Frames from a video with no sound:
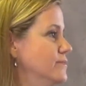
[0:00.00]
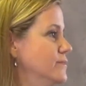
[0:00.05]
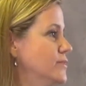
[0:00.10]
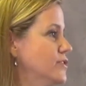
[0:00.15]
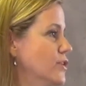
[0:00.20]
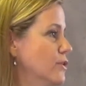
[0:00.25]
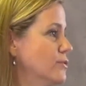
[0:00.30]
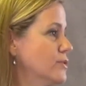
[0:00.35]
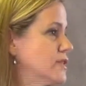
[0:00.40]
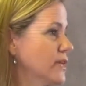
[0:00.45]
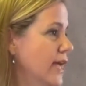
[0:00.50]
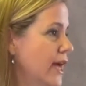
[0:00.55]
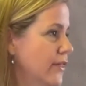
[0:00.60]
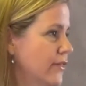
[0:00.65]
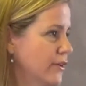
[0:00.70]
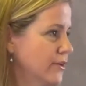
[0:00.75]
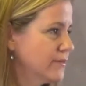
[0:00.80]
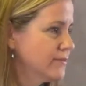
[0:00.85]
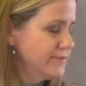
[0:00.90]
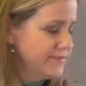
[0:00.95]
sewn
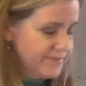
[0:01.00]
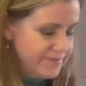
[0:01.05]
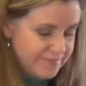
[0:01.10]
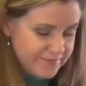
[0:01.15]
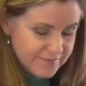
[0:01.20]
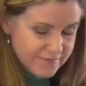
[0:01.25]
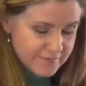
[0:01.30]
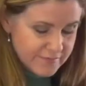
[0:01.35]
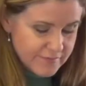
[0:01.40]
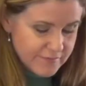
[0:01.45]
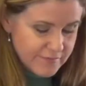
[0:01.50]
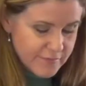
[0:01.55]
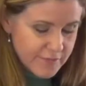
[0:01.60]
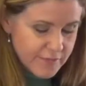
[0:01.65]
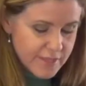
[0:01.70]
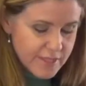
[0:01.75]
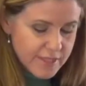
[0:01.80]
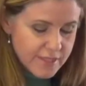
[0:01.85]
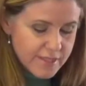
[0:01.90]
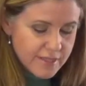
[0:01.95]
together,
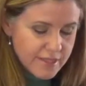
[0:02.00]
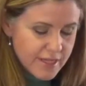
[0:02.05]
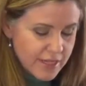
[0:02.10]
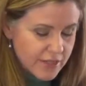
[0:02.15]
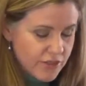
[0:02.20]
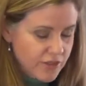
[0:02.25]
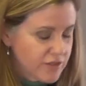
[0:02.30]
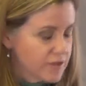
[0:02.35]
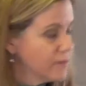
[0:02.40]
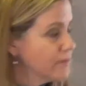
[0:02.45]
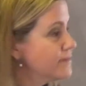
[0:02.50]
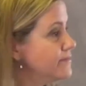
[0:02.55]
stitched.